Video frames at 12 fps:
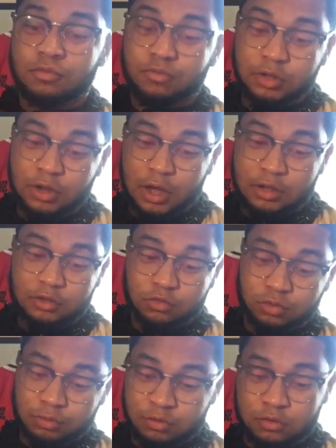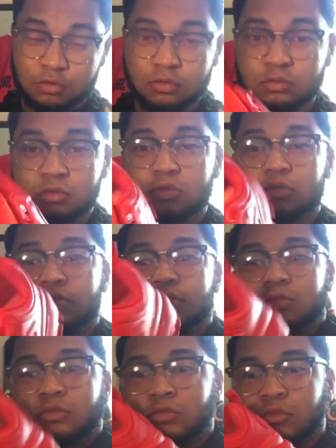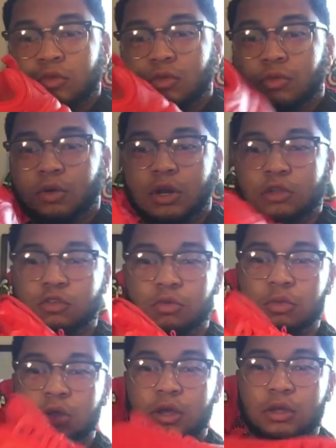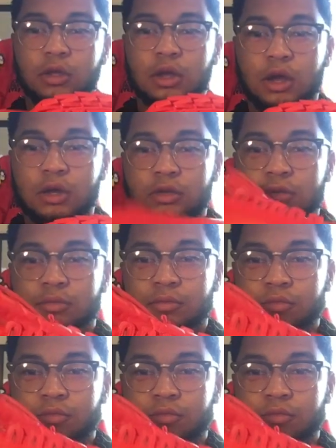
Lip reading: FILA DISRUPTOR 2s. Red October like, got it.